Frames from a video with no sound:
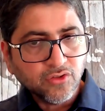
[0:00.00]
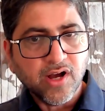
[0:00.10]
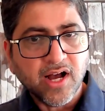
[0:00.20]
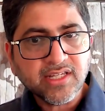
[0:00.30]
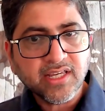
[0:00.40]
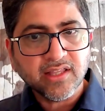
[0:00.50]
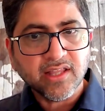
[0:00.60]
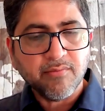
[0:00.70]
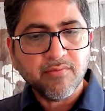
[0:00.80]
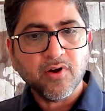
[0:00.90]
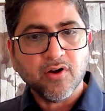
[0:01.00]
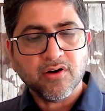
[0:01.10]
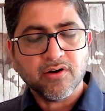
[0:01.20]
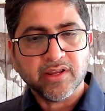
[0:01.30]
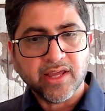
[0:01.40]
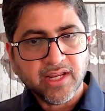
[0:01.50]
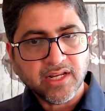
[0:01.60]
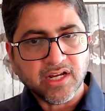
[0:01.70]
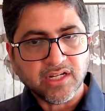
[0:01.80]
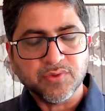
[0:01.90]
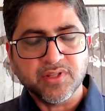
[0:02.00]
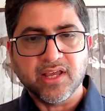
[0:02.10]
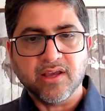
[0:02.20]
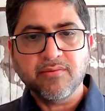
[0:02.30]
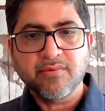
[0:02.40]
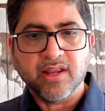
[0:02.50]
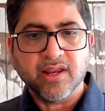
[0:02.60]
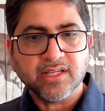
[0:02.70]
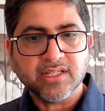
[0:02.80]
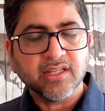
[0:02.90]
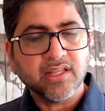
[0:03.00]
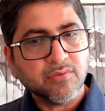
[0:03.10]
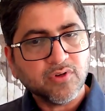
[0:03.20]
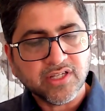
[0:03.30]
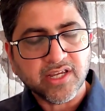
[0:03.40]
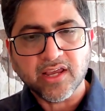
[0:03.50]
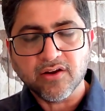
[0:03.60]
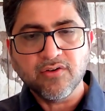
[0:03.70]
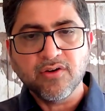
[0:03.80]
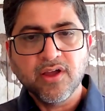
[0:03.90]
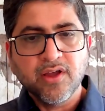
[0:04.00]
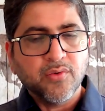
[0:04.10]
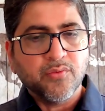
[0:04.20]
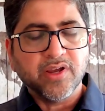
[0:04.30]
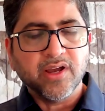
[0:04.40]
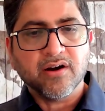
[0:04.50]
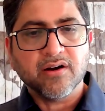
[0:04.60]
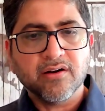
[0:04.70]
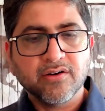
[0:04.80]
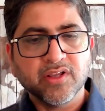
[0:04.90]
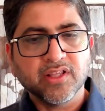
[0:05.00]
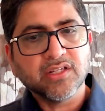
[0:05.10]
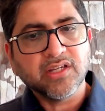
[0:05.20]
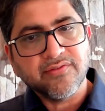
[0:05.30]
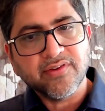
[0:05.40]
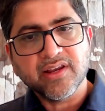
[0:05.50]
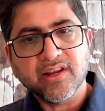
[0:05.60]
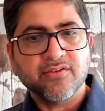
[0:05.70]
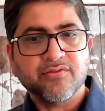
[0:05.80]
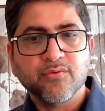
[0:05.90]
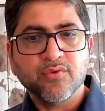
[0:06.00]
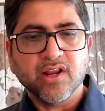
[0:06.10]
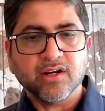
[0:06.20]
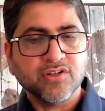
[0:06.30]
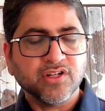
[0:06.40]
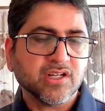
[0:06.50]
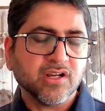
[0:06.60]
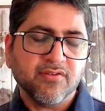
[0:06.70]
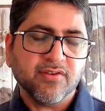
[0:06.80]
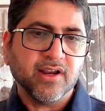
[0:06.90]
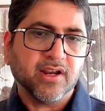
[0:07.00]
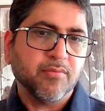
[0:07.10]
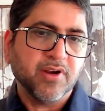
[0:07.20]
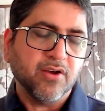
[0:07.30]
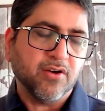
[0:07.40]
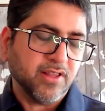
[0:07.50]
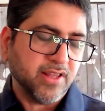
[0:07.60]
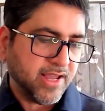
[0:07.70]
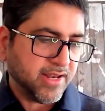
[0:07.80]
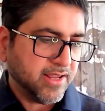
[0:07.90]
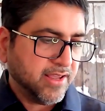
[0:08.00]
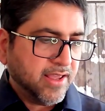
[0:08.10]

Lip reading: So asking them or getting in touch with them and asking them to say, we are doing this event, and if you would like to just cover a little bit on that.